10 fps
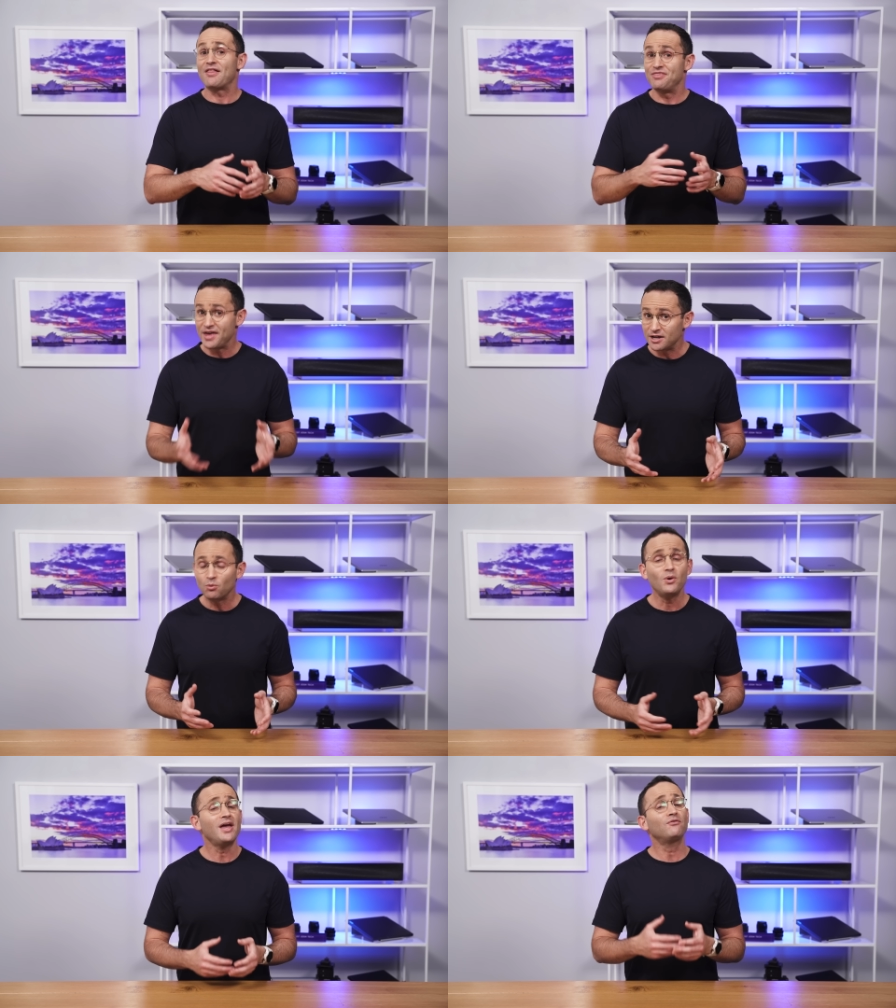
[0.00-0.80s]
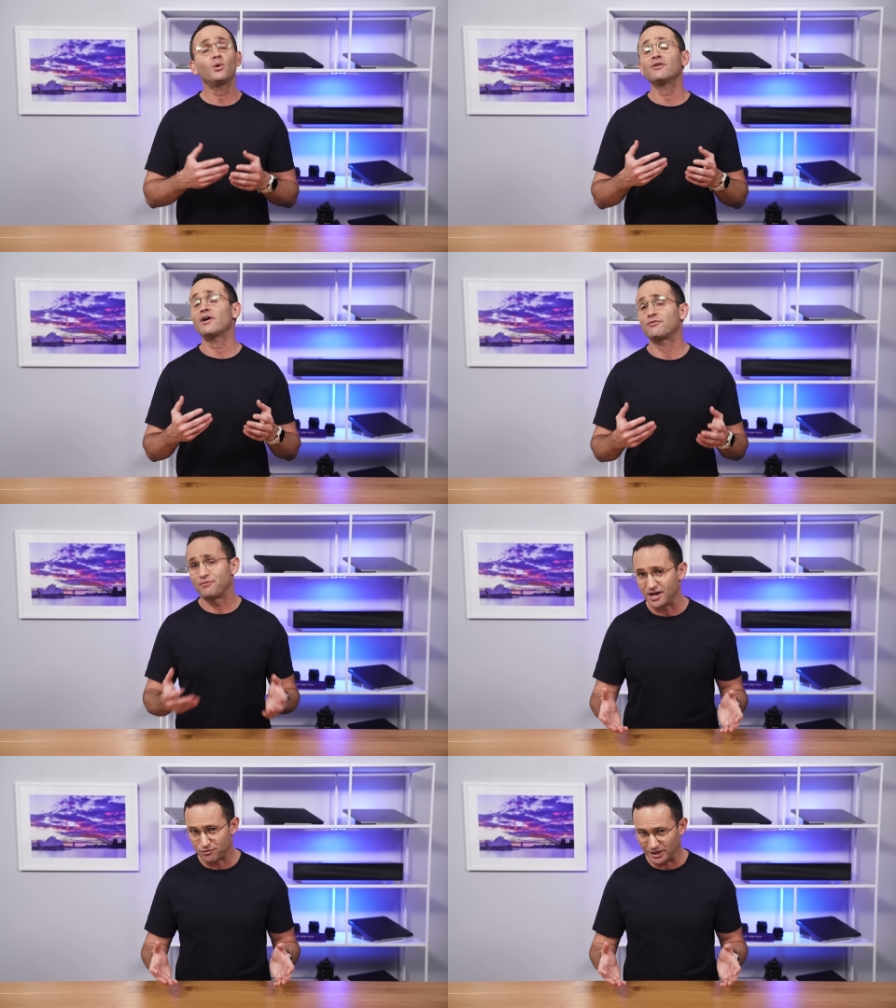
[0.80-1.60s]
And then we have one of our
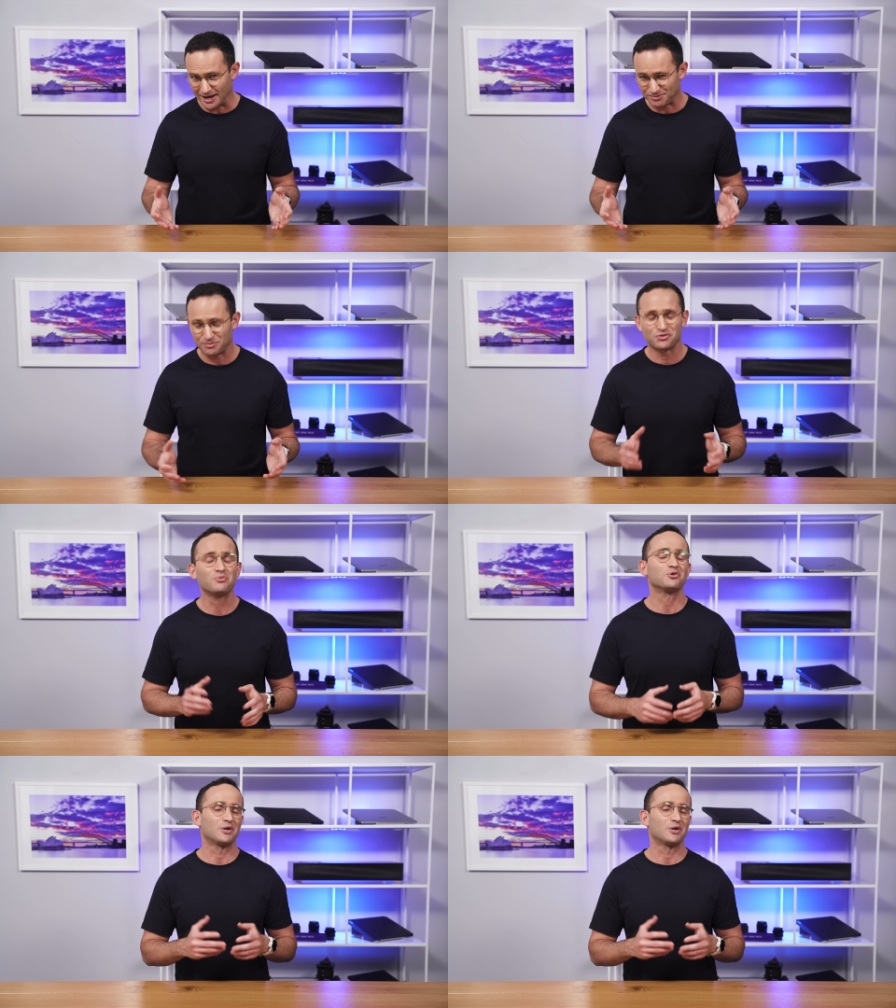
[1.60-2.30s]
favorite laptops from